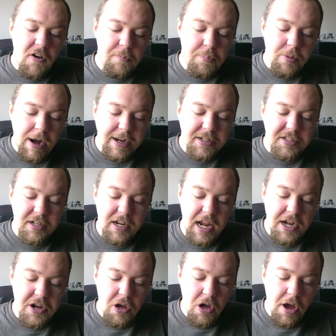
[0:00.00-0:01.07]
of Brexit
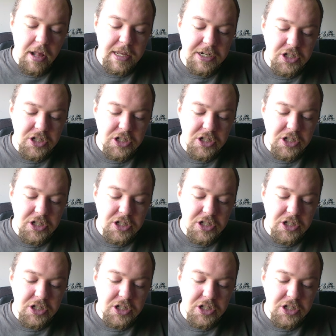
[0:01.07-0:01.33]
in early